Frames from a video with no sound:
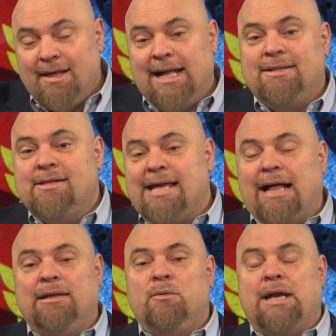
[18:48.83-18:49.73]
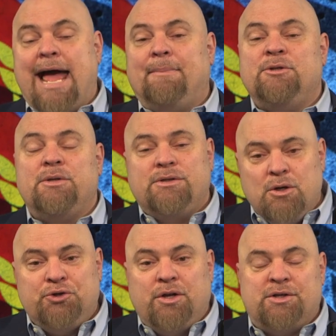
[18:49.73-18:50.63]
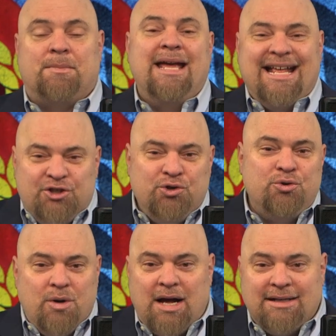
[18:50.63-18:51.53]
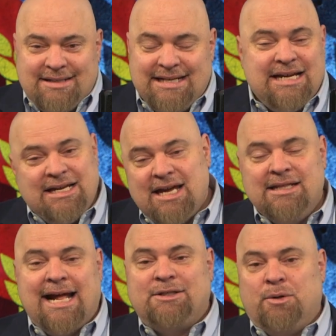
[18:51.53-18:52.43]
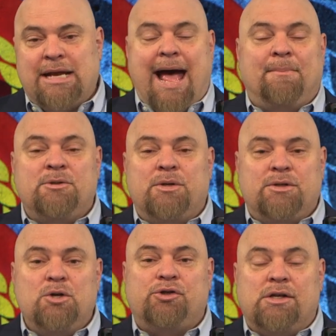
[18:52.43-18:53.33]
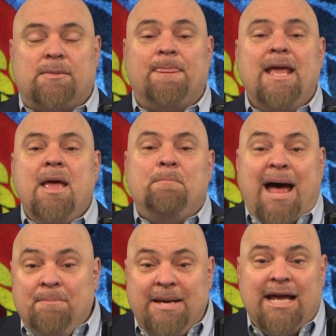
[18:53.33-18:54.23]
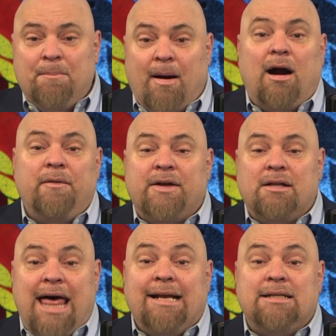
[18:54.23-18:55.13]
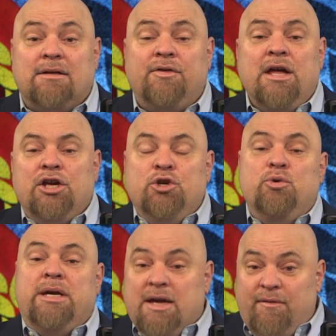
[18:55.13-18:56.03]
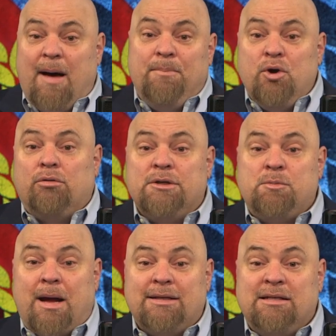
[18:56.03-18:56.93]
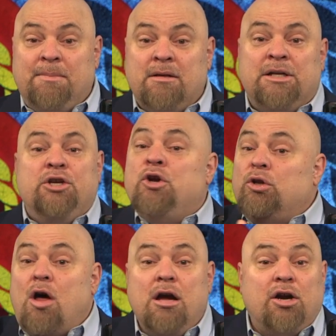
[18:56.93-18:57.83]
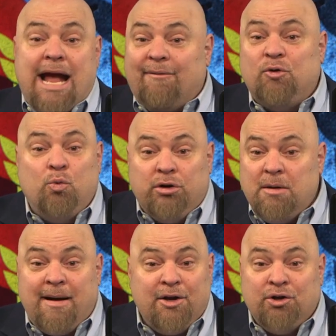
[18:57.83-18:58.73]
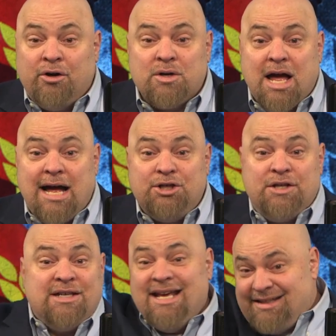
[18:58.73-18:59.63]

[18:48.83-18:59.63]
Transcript: That's exactly what happens with socialism. To a T, that's what happens with socialism. By being part of the collective, you give up your responsibility. You no longer have to worry about your own conscience.